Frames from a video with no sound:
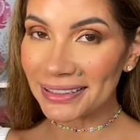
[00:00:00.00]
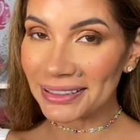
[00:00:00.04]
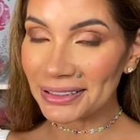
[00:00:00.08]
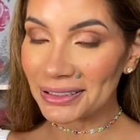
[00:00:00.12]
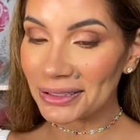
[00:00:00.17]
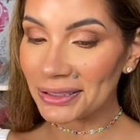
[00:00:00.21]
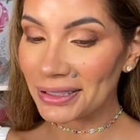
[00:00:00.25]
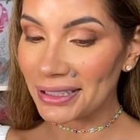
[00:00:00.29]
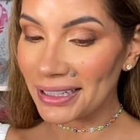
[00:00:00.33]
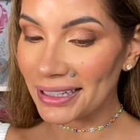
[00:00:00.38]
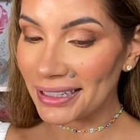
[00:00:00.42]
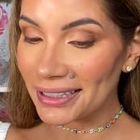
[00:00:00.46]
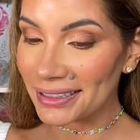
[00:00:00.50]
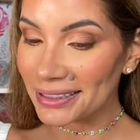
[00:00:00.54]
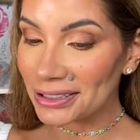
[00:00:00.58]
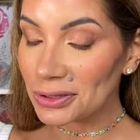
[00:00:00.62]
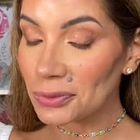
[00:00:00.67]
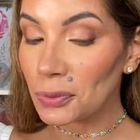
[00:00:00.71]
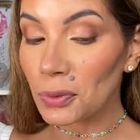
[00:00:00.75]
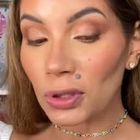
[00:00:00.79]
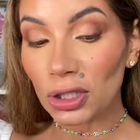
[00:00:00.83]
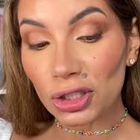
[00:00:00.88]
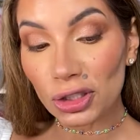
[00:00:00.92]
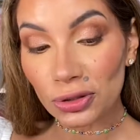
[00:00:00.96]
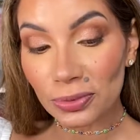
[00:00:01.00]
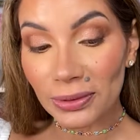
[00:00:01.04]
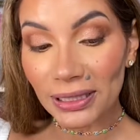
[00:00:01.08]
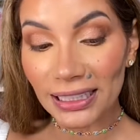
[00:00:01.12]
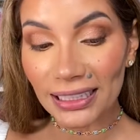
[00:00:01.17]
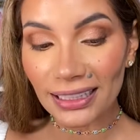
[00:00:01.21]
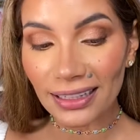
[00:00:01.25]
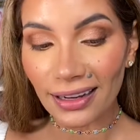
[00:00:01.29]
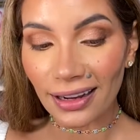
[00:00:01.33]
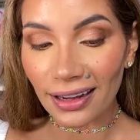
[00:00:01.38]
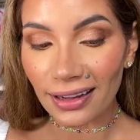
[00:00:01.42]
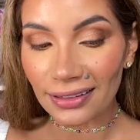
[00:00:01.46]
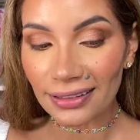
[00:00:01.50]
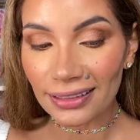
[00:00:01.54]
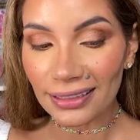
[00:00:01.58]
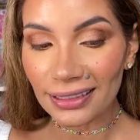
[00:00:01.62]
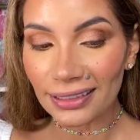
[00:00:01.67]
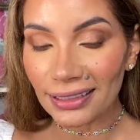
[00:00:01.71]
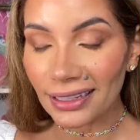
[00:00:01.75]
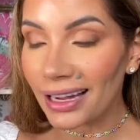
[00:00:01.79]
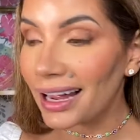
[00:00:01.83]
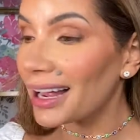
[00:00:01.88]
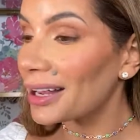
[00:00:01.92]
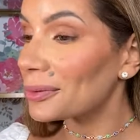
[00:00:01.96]
you guys. Wish me luck.
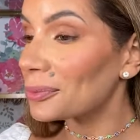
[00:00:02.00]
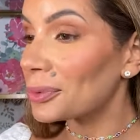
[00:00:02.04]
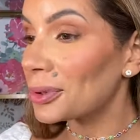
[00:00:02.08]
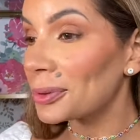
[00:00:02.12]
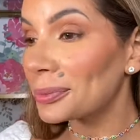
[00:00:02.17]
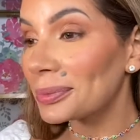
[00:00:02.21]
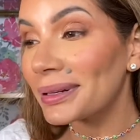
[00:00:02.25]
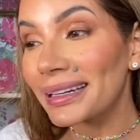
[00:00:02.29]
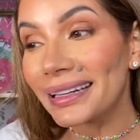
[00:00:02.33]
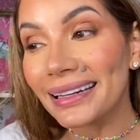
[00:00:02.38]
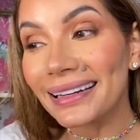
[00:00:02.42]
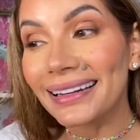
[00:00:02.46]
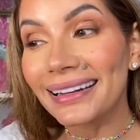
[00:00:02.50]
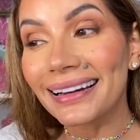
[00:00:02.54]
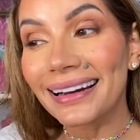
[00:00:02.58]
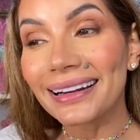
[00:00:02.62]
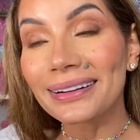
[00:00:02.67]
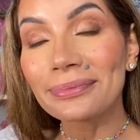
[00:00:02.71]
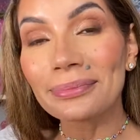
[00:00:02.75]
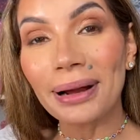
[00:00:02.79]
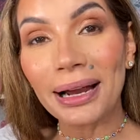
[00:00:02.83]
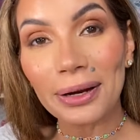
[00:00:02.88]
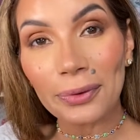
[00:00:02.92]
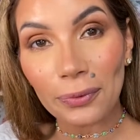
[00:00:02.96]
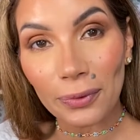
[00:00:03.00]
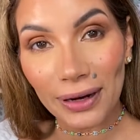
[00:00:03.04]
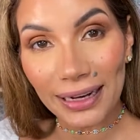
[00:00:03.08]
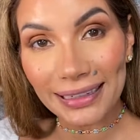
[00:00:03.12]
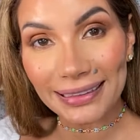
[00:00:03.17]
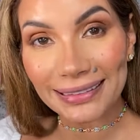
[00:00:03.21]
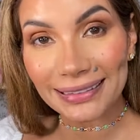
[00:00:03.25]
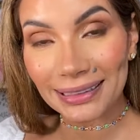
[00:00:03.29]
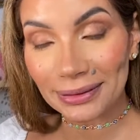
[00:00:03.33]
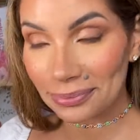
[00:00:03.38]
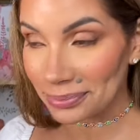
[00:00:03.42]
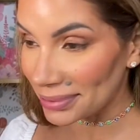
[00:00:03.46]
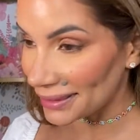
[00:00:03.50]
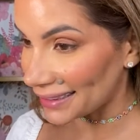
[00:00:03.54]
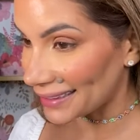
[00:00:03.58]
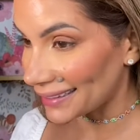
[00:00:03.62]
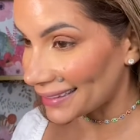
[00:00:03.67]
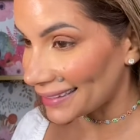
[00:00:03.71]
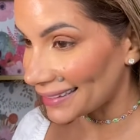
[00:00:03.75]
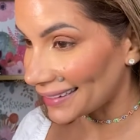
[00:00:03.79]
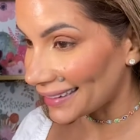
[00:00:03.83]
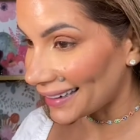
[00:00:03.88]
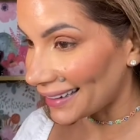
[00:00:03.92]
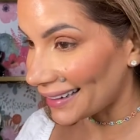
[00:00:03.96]
I will be eating my wings and
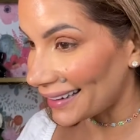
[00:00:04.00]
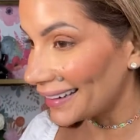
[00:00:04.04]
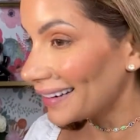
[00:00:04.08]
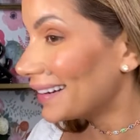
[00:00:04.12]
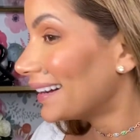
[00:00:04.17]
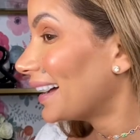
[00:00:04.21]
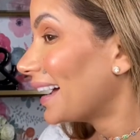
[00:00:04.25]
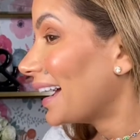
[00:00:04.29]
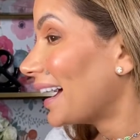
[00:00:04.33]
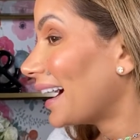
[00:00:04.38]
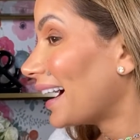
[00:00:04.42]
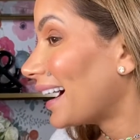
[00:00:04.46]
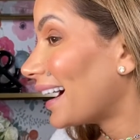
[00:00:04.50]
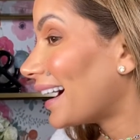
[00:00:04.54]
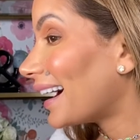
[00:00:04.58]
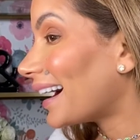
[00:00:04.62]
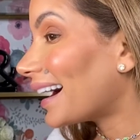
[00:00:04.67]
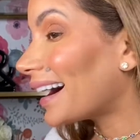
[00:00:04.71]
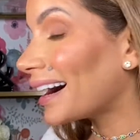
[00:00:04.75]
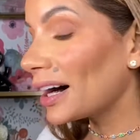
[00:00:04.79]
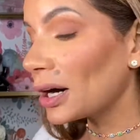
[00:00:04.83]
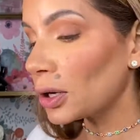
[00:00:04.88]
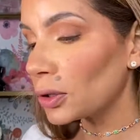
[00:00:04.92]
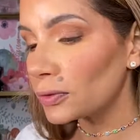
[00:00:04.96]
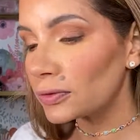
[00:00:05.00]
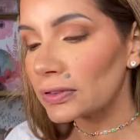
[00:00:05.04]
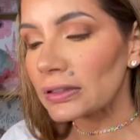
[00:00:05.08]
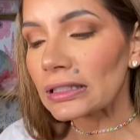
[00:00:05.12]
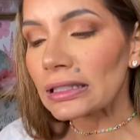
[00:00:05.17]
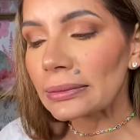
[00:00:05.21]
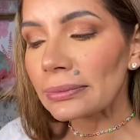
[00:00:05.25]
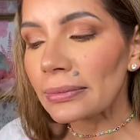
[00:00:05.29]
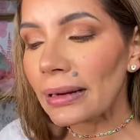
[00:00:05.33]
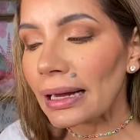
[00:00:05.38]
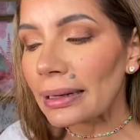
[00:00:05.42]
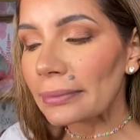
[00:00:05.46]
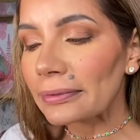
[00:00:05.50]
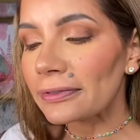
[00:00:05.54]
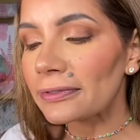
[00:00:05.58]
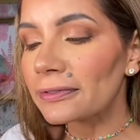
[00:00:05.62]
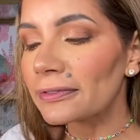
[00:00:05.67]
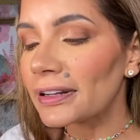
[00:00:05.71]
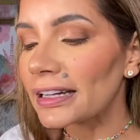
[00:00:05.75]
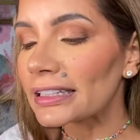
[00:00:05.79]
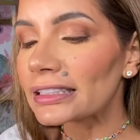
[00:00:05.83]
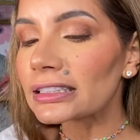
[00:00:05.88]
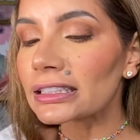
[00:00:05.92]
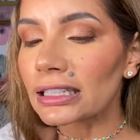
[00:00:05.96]
pizza. Hopefully my
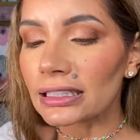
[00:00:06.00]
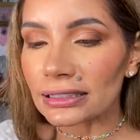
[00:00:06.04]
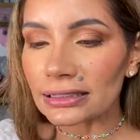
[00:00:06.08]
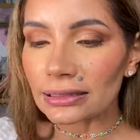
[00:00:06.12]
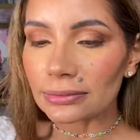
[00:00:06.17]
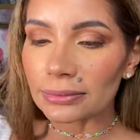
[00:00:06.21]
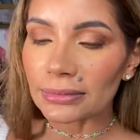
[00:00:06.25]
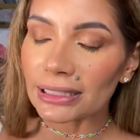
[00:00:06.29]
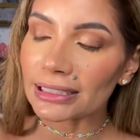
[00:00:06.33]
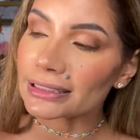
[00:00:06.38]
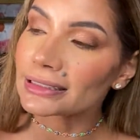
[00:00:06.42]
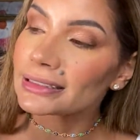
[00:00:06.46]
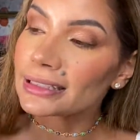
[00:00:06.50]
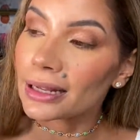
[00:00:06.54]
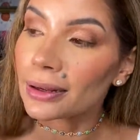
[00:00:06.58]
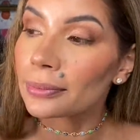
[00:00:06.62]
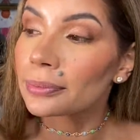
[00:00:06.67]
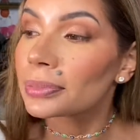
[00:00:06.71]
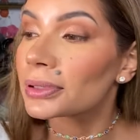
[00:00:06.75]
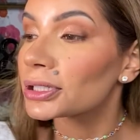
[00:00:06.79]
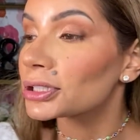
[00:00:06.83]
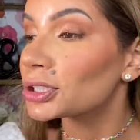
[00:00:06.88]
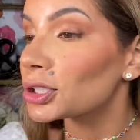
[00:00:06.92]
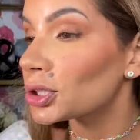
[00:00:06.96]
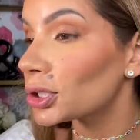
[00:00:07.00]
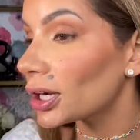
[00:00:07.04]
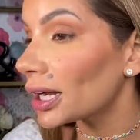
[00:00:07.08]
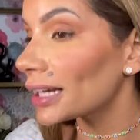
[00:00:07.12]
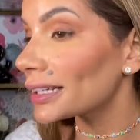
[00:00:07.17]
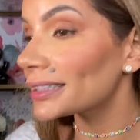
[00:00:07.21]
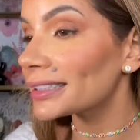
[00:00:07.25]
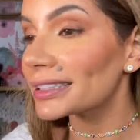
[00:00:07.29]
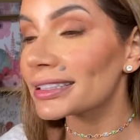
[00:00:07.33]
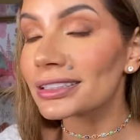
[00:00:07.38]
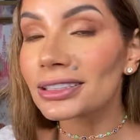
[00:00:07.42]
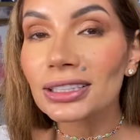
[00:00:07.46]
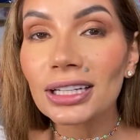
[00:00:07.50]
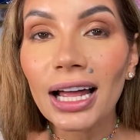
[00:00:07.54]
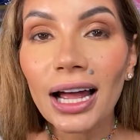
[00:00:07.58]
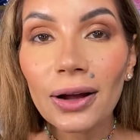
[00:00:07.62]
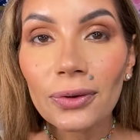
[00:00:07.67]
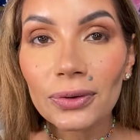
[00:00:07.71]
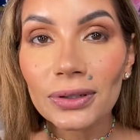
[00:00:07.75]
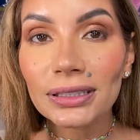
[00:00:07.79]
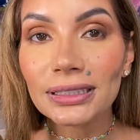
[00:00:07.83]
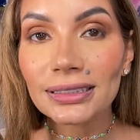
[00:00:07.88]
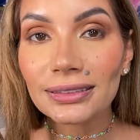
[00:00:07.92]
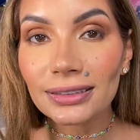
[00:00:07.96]
face doesn't mess up. But you guys, this is
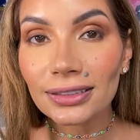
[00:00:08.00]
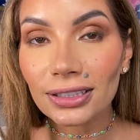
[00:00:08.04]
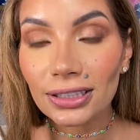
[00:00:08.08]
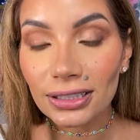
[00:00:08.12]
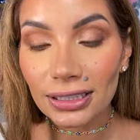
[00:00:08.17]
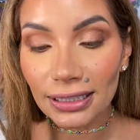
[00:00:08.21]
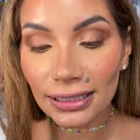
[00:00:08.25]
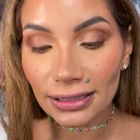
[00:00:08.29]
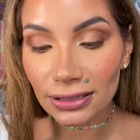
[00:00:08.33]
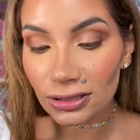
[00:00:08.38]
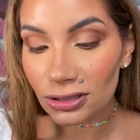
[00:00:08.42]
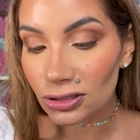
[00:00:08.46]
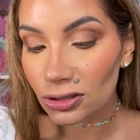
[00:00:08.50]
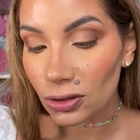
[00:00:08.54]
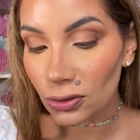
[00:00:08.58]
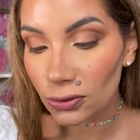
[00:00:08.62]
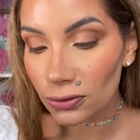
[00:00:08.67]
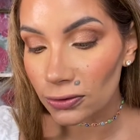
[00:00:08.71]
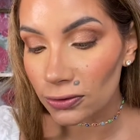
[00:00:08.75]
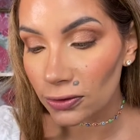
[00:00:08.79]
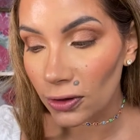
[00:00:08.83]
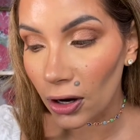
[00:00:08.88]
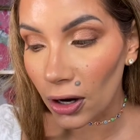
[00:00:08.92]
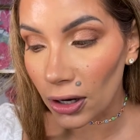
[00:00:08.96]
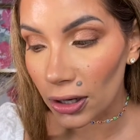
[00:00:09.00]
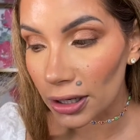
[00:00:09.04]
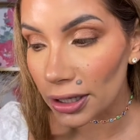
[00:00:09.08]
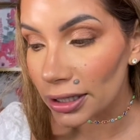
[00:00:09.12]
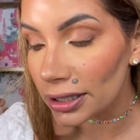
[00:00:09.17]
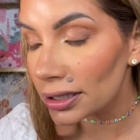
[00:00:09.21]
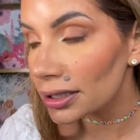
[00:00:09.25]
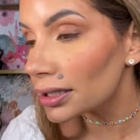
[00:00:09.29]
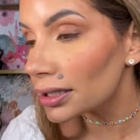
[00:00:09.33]
how it's looking so far.